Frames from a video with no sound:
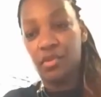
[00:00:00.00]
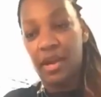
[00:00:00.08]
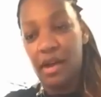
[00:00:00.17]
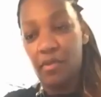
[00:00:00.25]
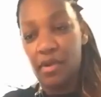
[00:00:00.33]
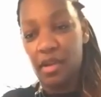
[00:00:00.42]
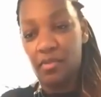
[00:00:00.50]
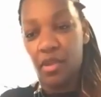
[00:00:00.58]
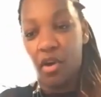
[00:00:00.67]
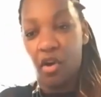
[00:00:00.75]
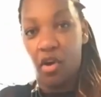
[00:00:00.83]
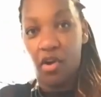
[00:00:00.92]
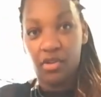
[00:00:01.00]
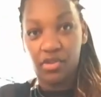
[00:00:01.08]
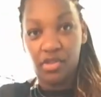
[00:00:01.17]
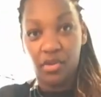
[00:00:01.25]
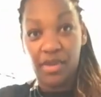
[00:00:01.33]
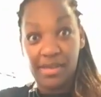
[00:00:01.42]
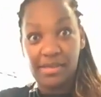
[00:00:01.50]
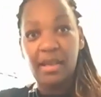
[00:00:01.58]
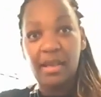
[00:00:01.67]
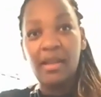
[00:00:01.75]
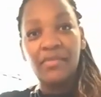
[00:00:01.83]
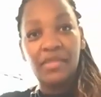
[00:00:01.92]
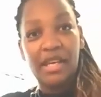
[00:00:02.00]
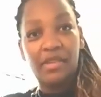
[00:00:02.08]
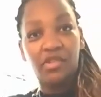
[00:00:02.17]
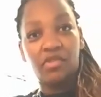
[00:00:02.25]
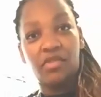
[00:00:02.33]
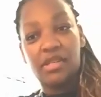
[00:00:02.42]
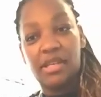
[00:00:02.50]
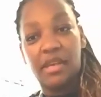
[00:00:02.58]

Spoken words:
We are working with hot oil, so it is dangerous.